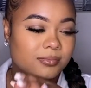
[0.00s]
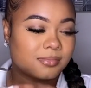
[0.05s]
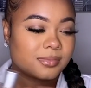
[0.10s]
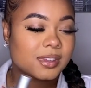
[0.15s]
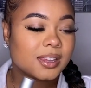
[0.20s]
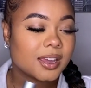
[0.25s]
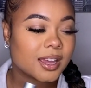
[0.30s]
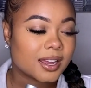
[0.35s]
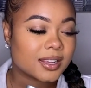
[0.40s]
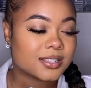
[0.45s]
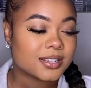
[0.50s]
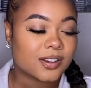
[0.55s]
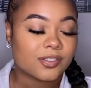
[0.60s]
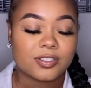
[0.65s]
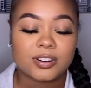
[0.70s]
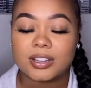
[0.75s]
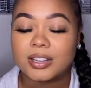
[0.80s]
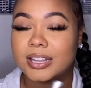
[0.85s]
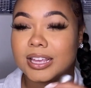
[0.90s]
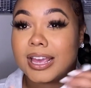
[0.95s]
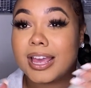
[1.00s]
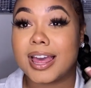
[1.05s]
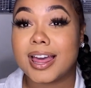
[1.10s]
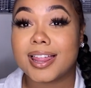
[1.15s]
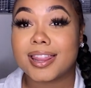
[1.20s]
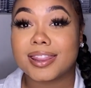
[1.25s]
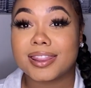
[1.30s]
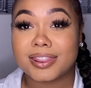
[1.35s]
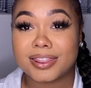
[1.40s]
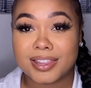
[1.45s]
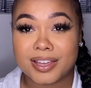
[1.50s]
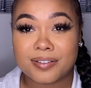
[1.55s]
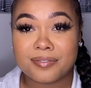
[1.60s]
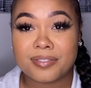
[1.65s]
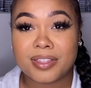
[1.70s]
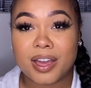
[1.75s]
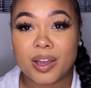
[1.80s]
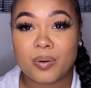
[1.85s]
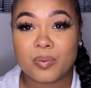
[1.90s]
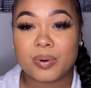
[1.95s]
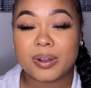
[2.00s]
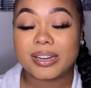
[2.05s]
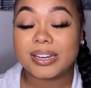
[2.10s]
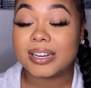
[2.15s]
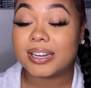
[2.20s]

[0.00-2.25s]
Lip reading: Yeah, definitely love that one.